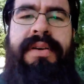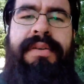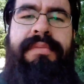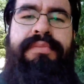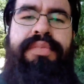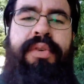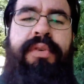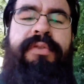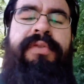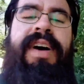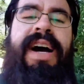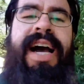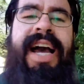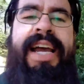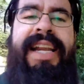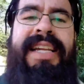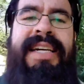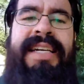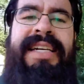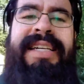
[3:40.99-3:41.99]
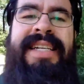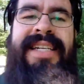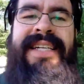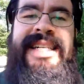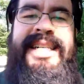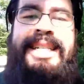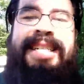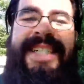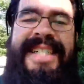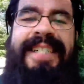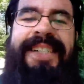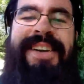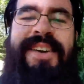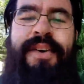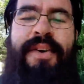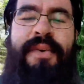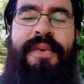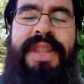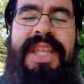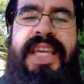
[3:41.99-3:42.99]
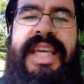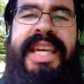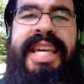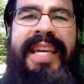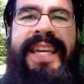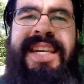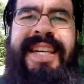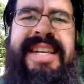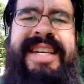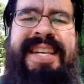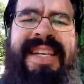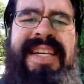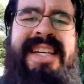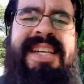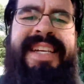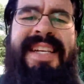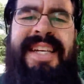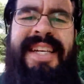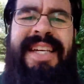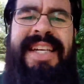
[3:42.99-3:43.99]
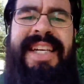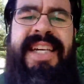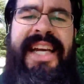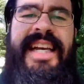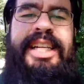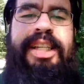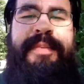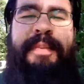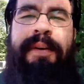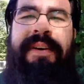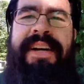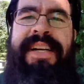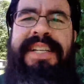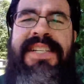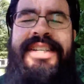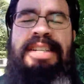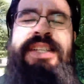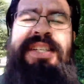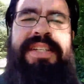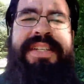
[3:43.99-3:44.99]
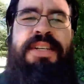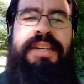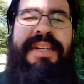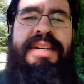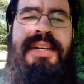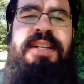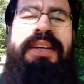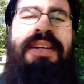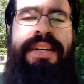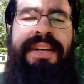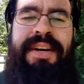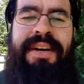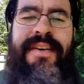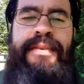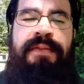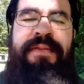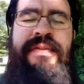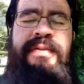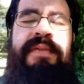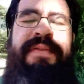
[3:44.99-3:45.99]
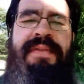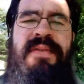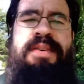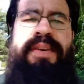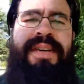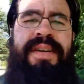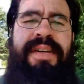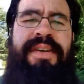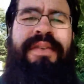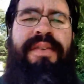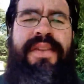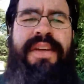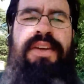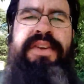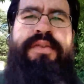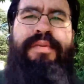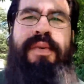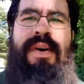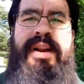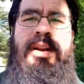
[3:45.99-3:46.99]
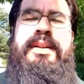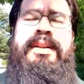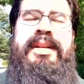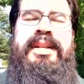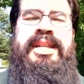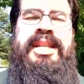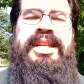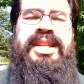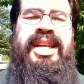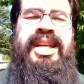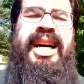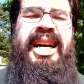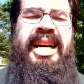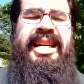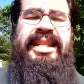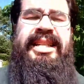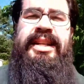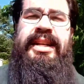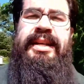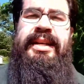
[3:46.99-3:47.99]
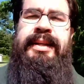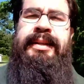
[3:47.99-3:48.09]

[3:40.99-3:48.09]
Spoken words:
provide the experiences of that you want to discuss